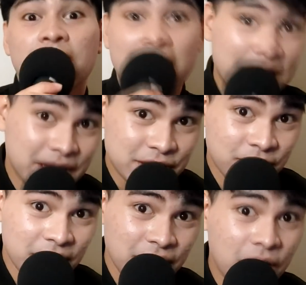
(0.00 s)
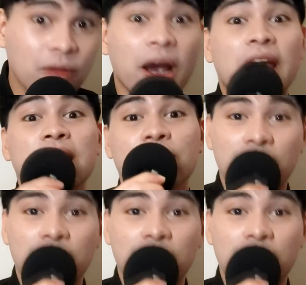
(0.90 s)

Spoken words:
Like this video and